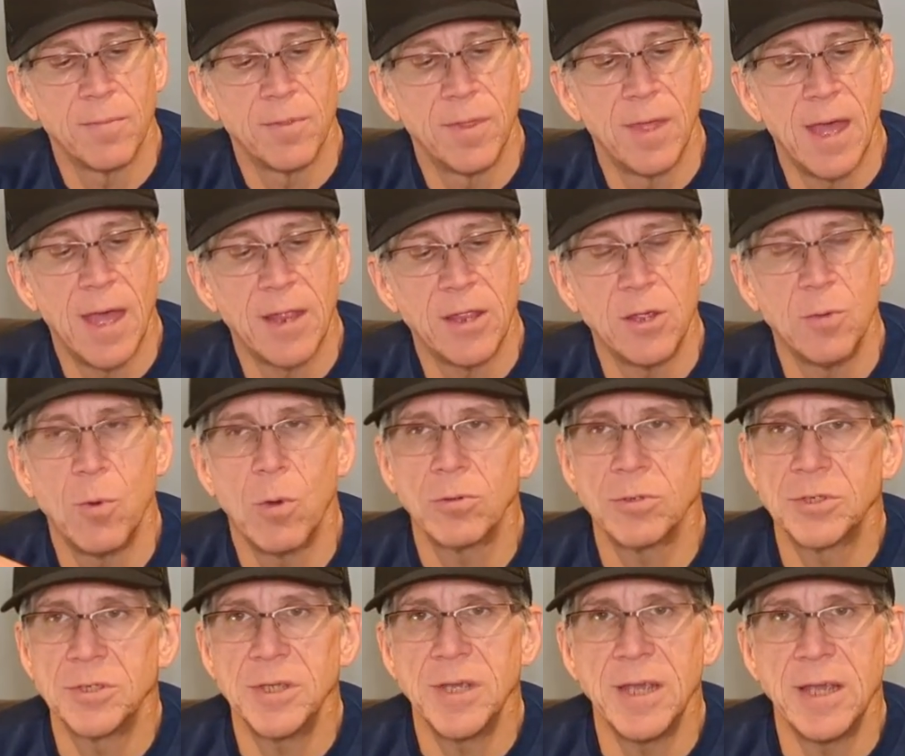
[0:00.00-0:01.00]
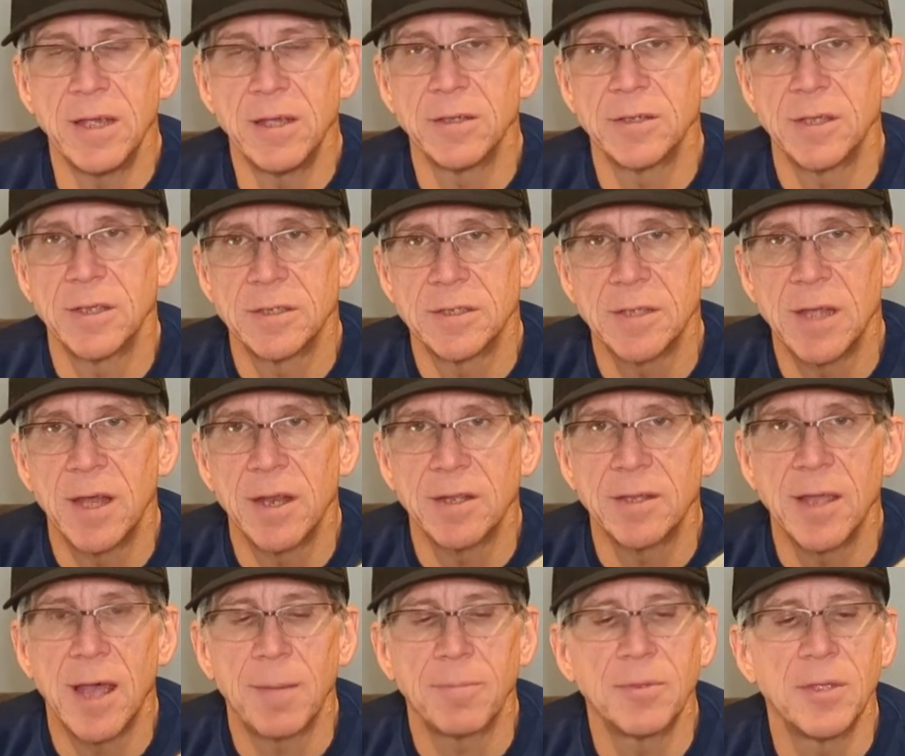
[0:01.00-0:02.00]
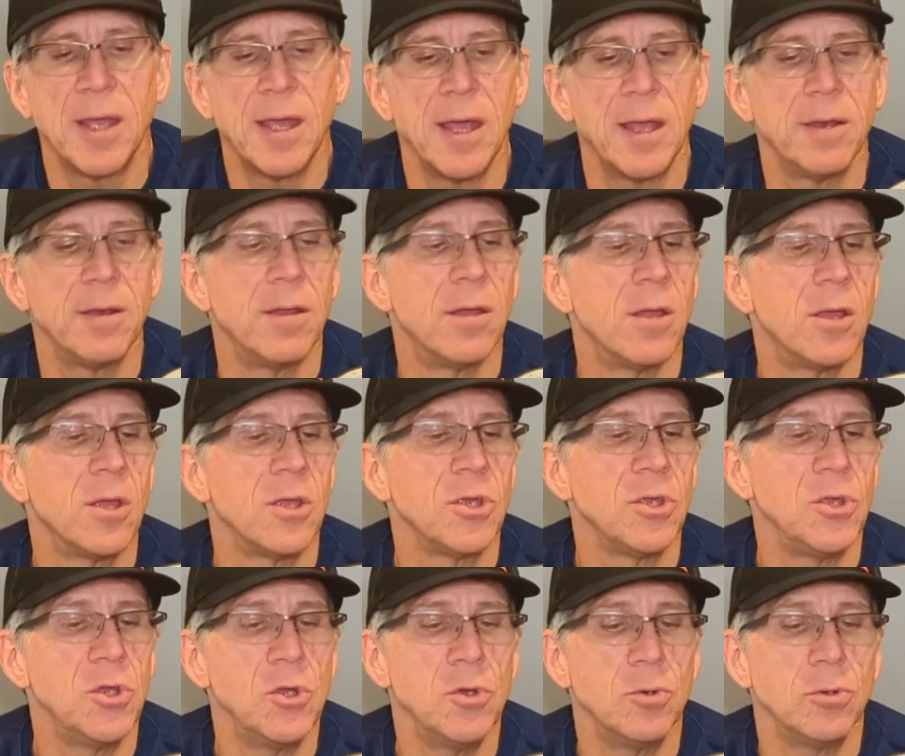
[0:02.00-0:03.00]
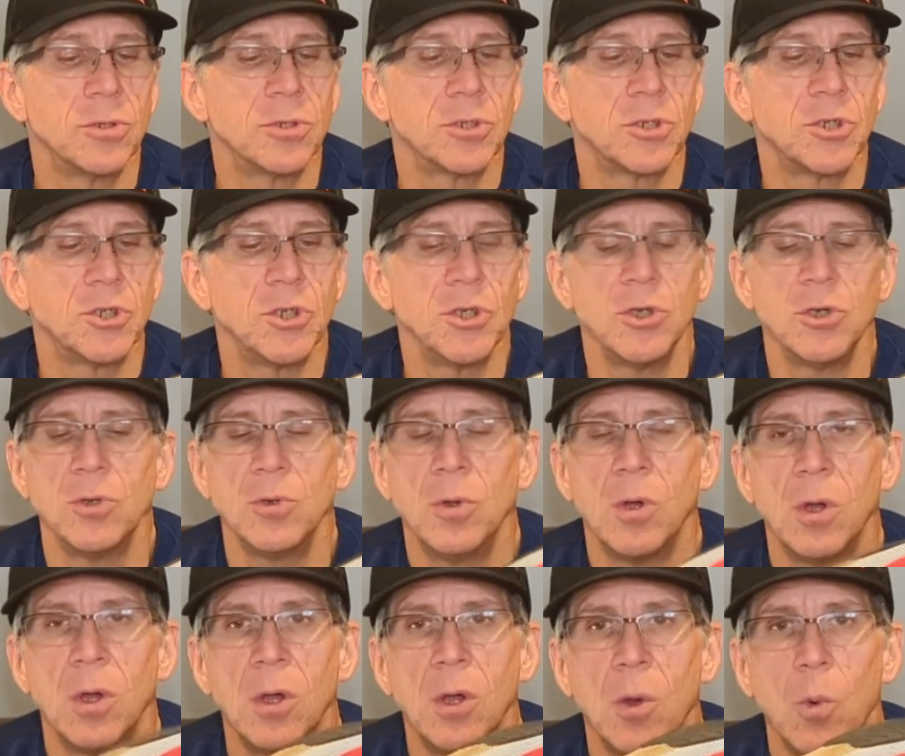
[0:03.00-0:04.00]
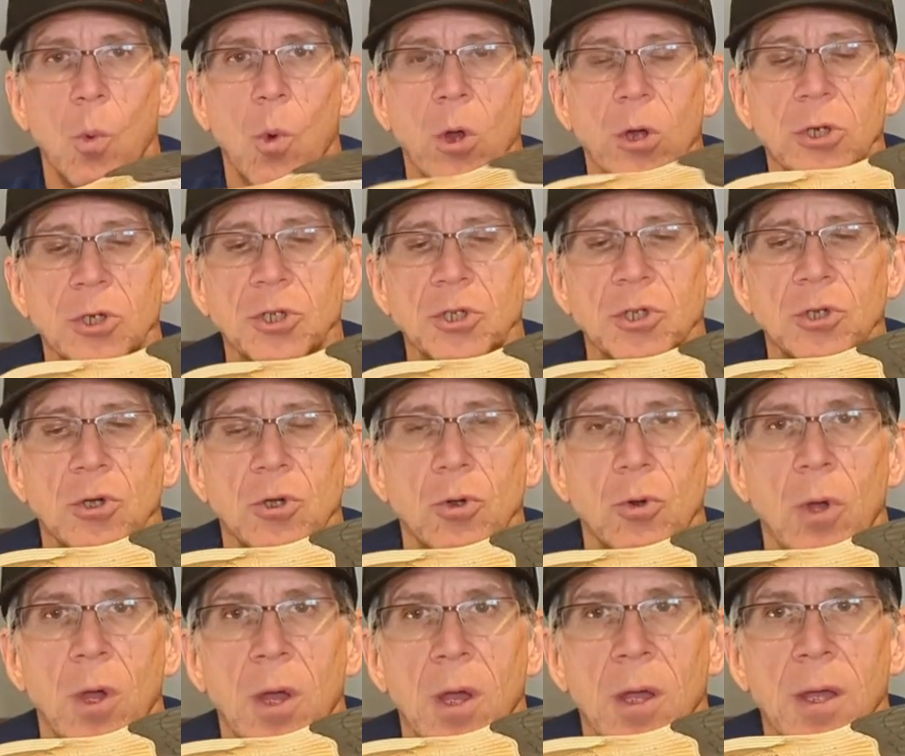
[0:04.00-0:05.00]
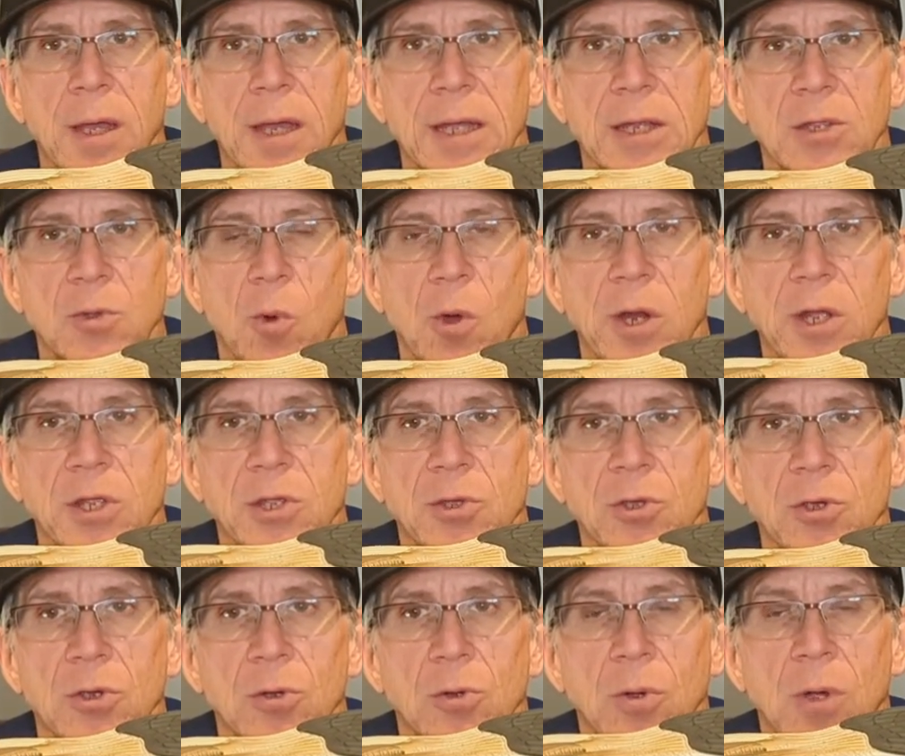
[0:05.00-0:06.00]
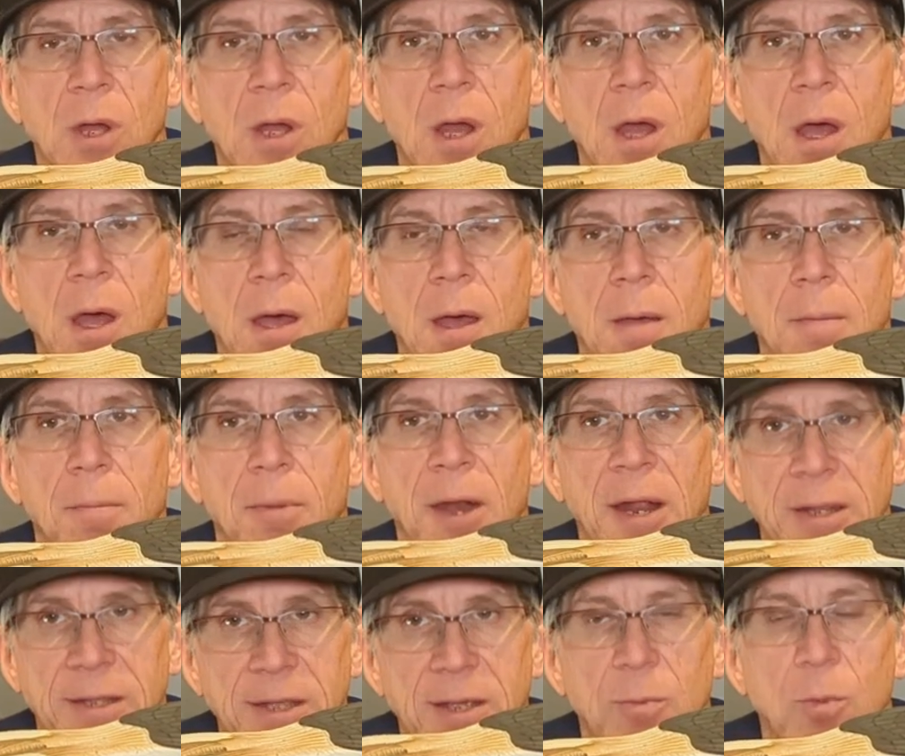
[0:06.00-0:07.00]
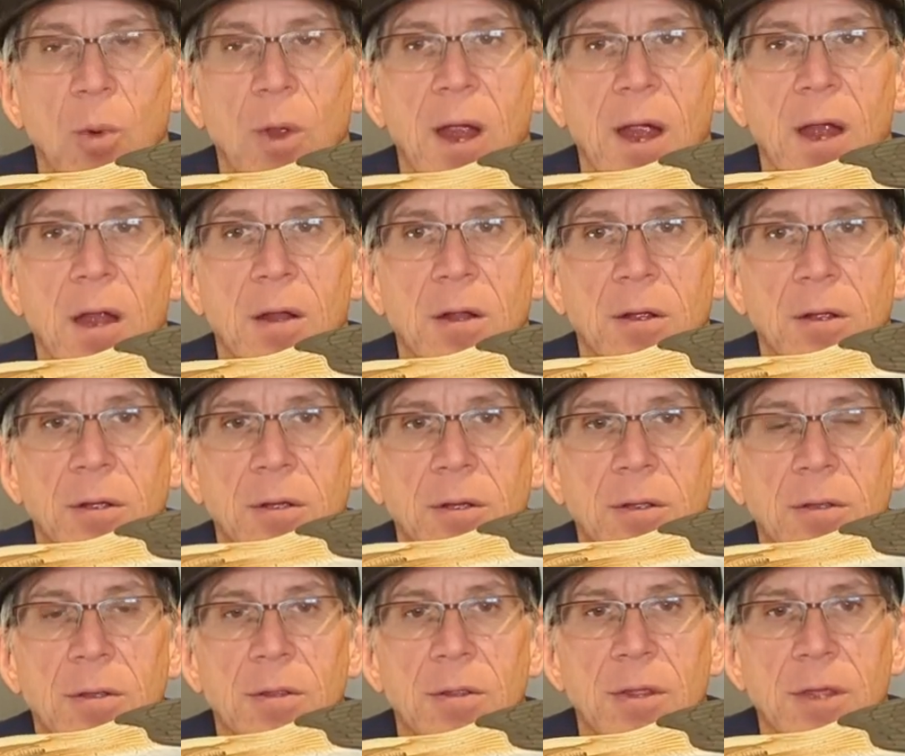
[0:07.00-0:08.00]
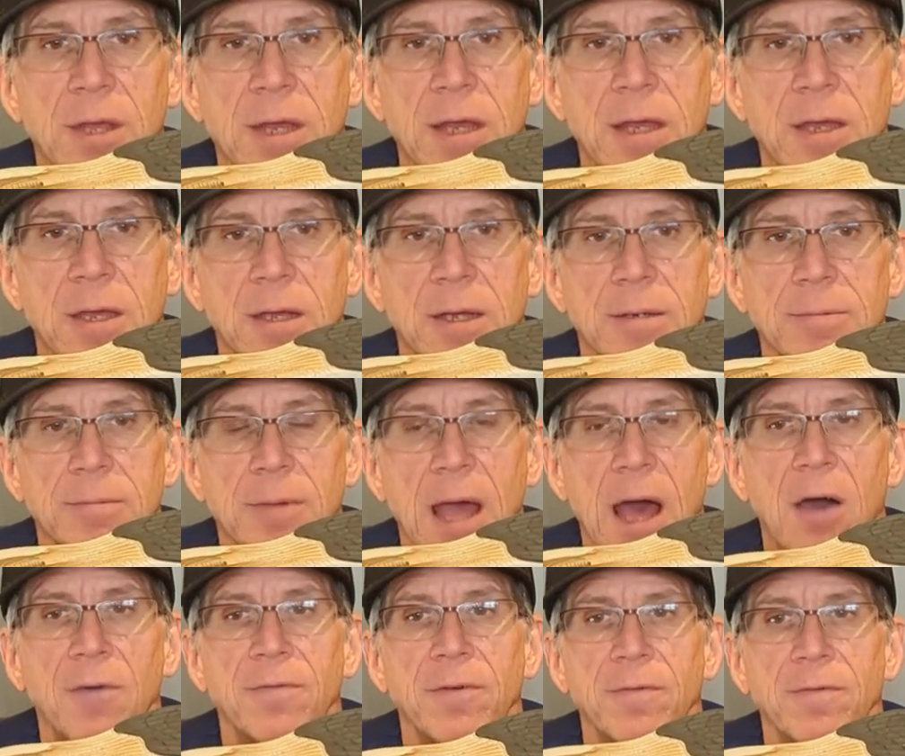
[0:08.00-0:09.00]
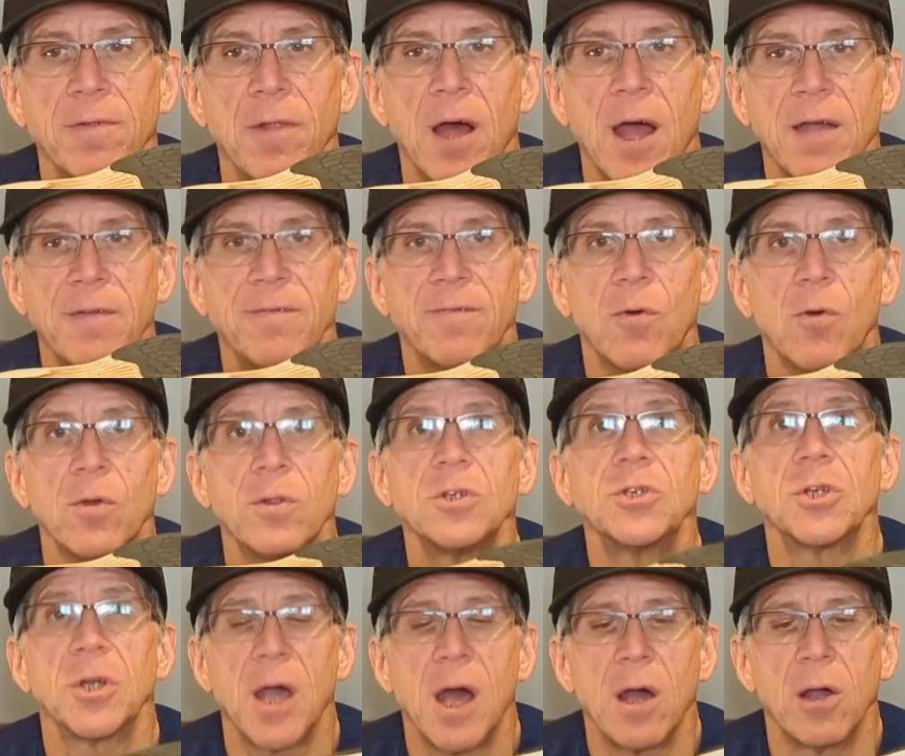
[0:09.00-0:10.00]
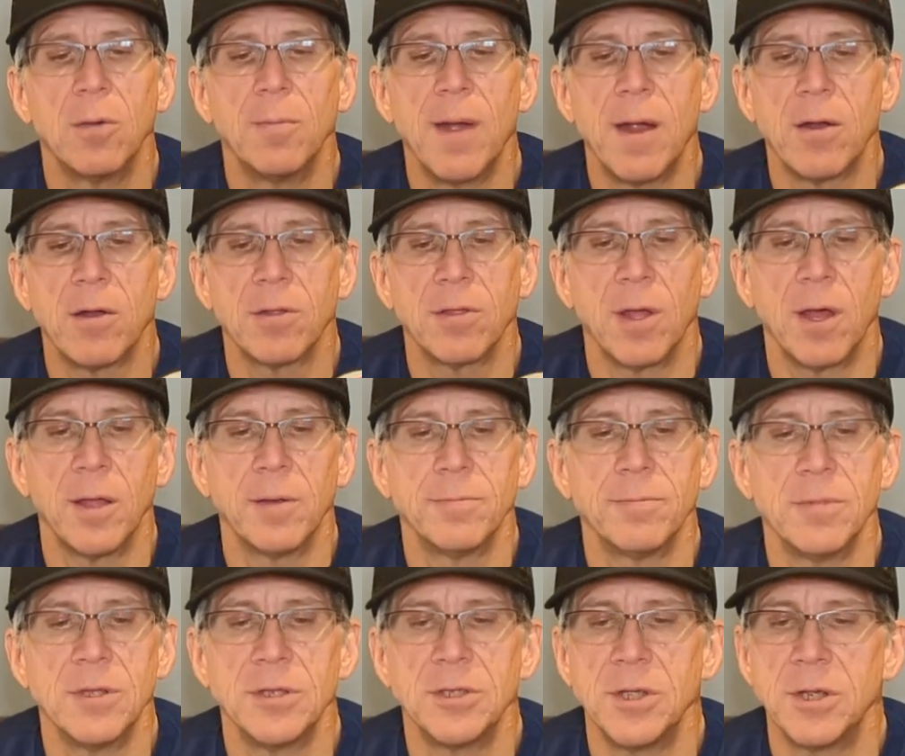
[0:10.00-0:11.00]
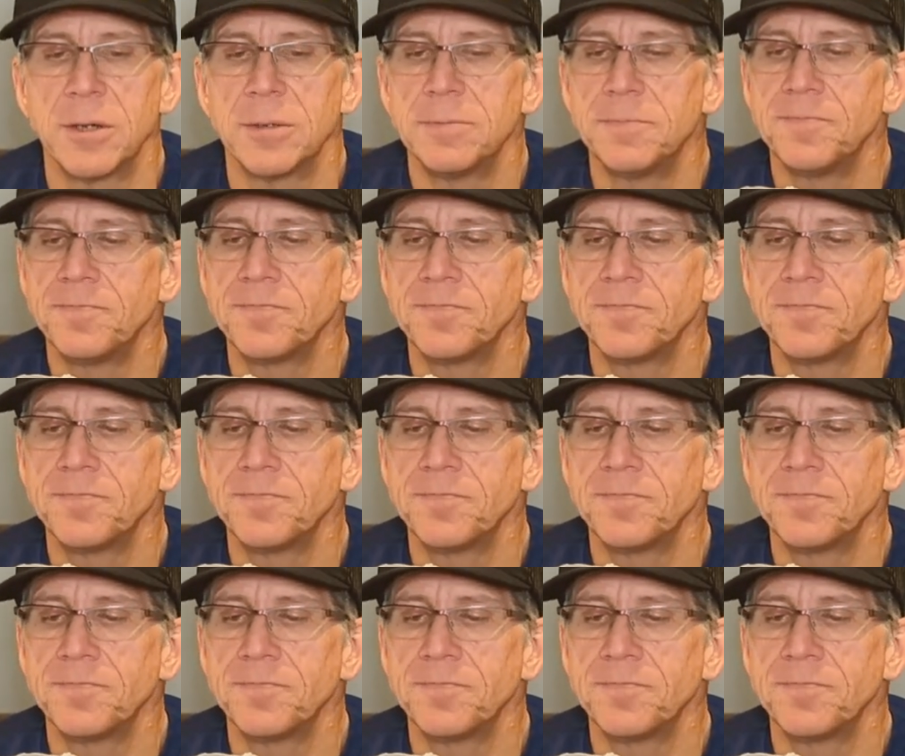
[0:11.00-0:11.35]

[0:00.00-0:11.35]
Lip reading: that you won't see because it's not a top 10 used shoe, worn shoe in 22, but I did wear the Alpha Fly for the Chicago Marathon this year.